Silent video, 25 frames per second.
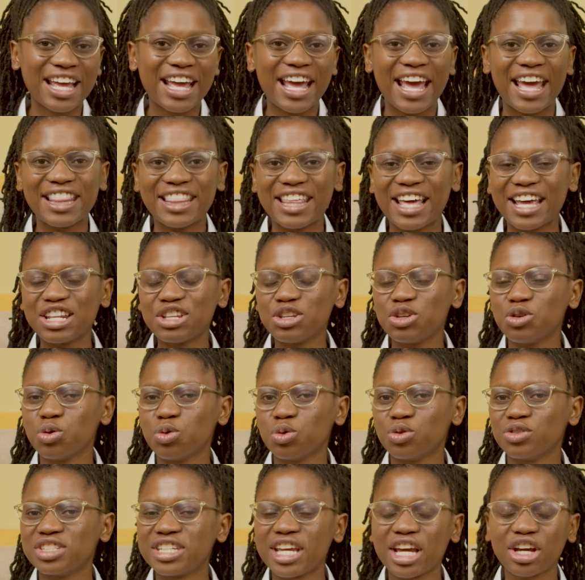And then
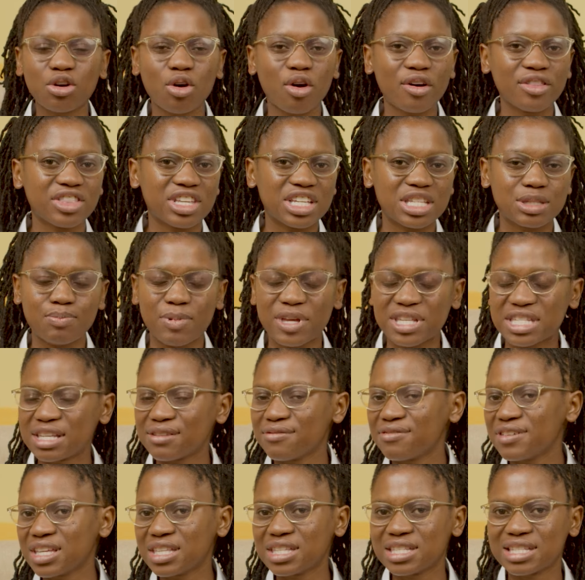you check on the
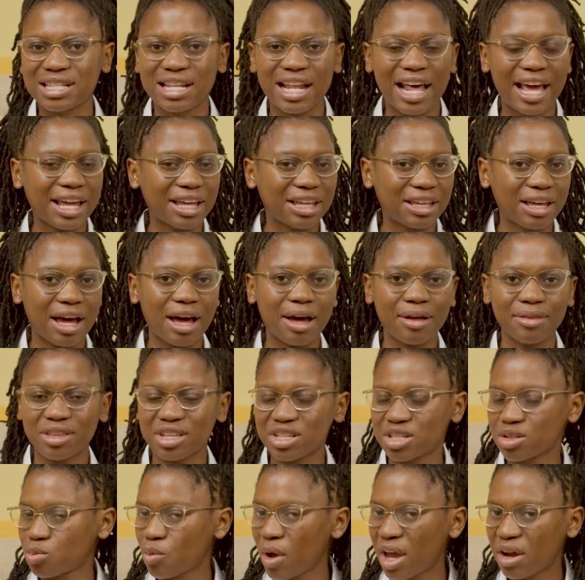specifics like the
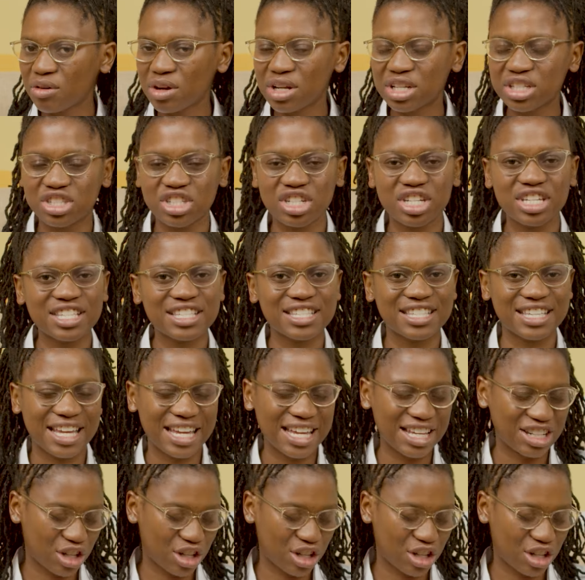squareages,